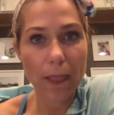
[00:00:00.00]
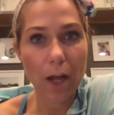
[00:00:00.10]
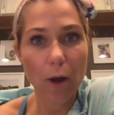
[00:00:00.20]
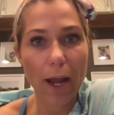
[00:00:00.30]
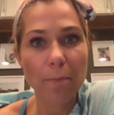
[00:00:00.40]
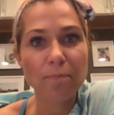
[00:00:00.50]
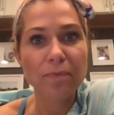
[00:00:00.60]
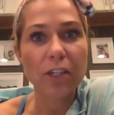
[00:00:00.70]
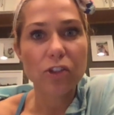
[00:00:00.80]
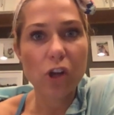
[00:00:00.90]
Okay.
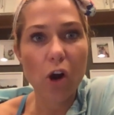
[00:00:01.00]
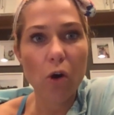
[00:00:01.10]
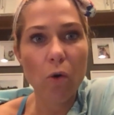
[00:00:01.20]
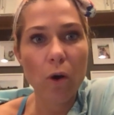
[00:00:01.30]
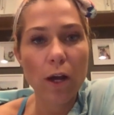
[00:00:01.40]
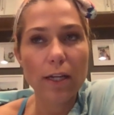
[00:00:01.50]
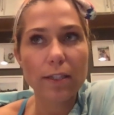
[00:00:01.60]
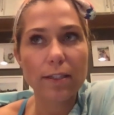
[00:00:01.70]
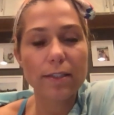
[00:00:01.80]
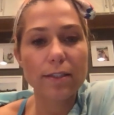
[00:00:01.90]
So
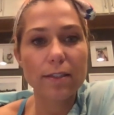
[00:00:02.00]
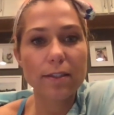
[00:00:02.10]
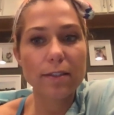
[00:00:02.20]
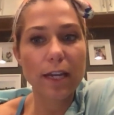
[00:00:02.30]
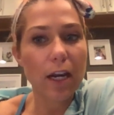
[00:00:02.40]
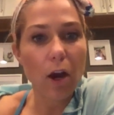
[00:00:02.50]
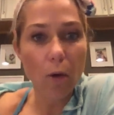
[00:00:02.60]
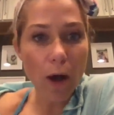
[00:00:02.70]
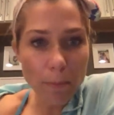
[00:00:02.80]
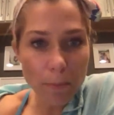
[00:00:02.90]
did it go
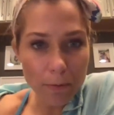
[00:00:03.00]
up?